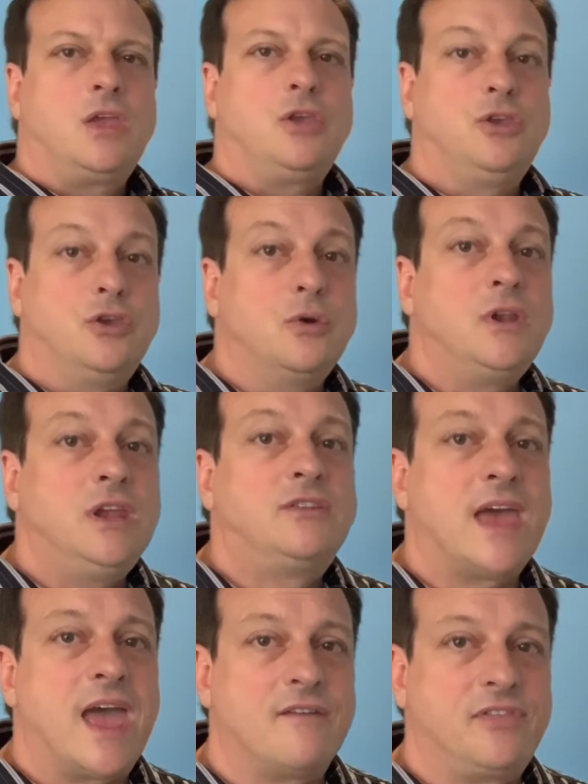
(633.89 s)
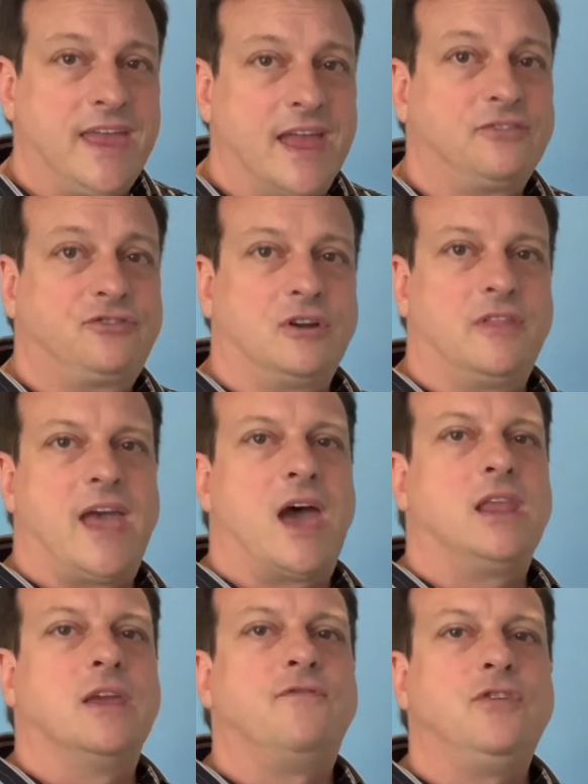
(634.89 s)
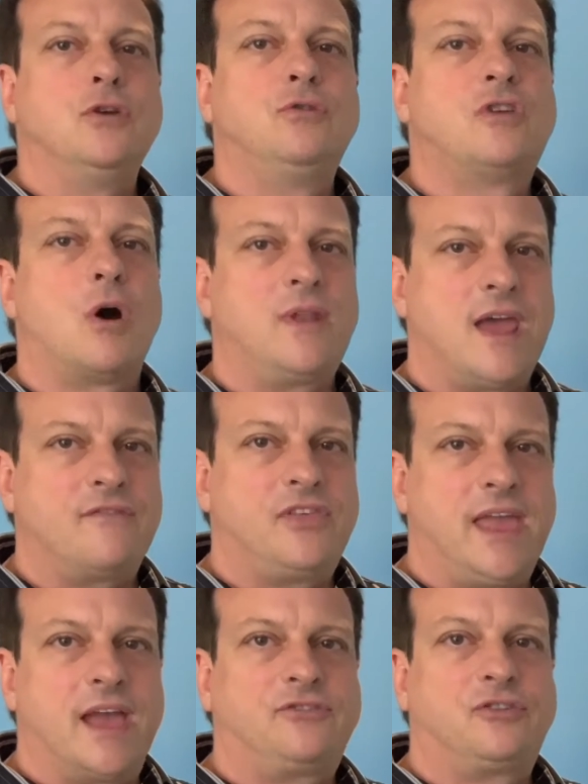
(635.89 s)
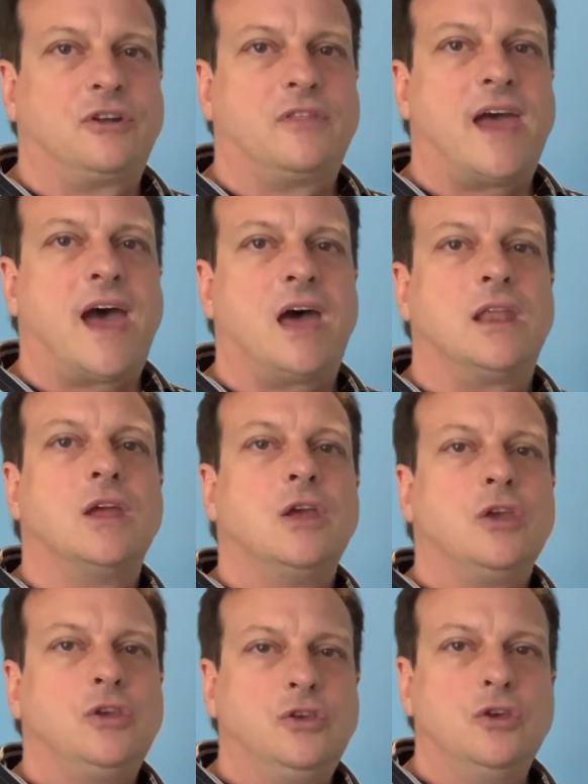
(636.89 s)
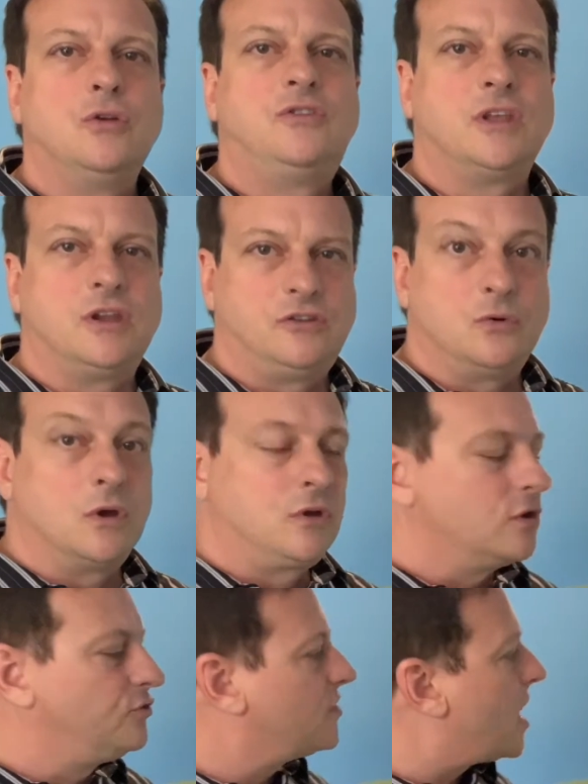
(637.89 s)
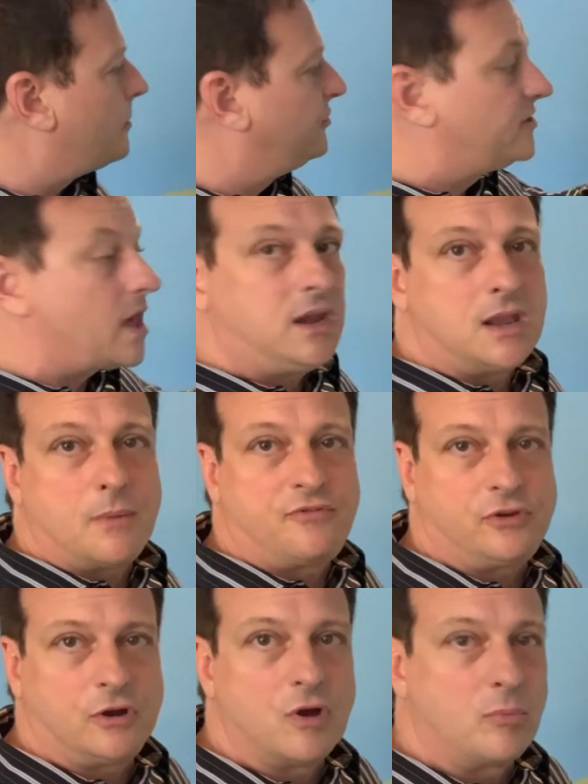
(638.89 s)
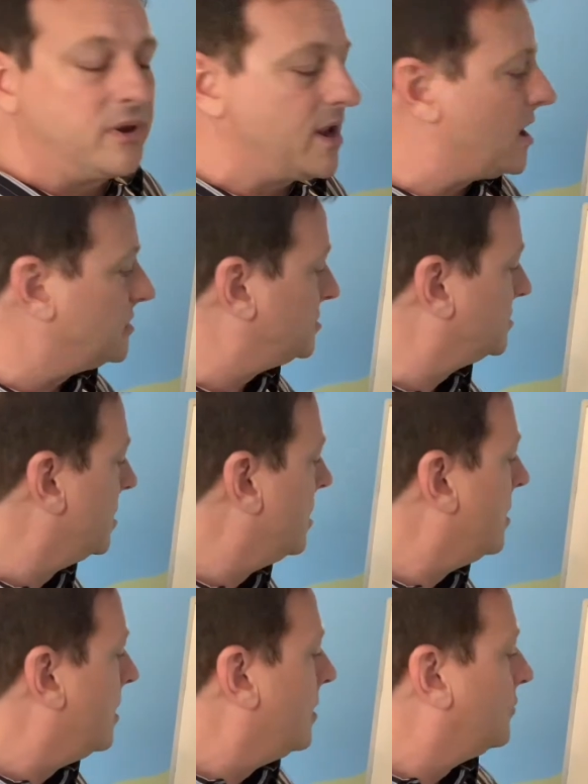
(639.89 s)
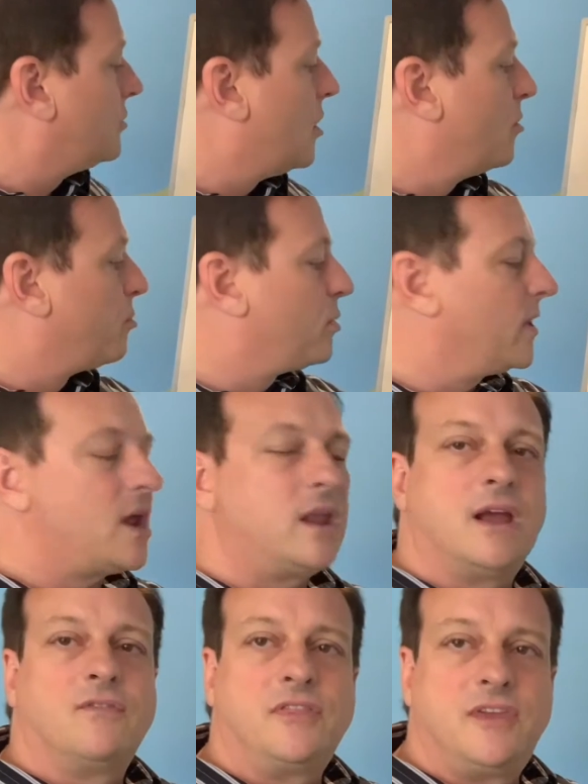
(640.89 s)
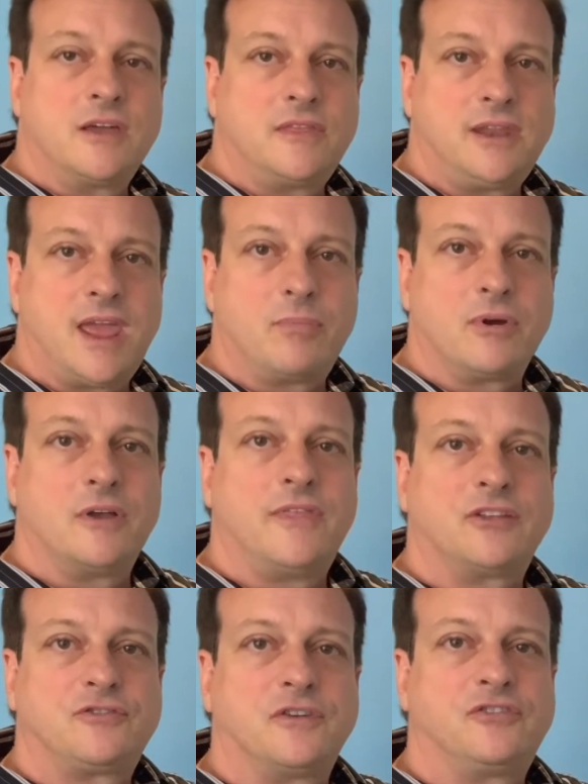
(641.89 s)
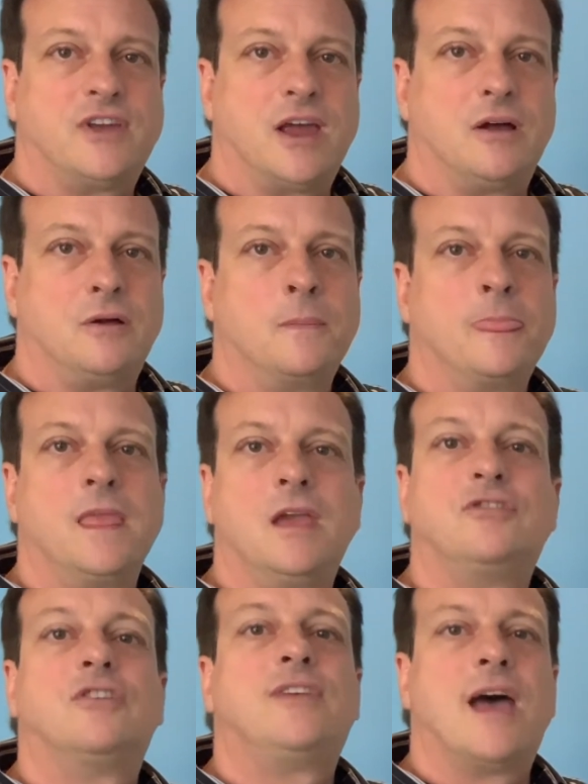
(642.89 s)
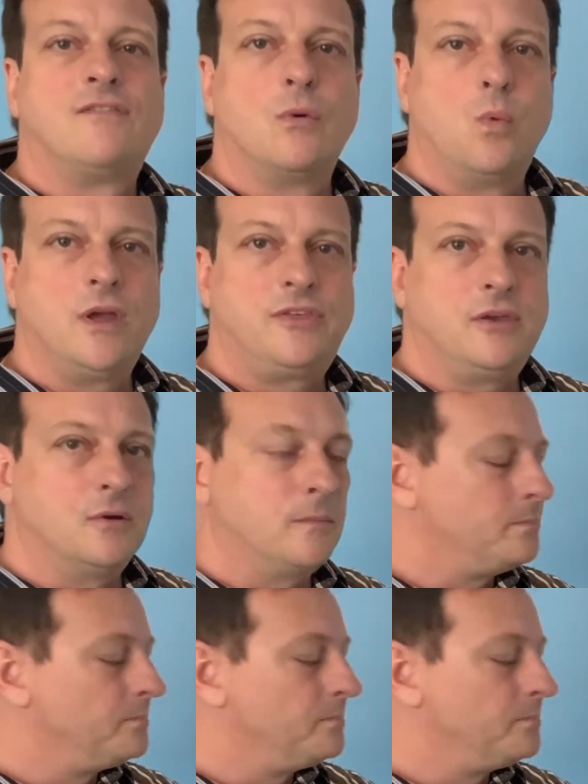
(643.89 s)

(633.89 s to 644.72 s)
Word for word: You need to have the answer to that. If you don't have the answer to that, you didn't do a good job setting up for your open house. So print out everything in the neighborhood that's for sale. Just have them with you.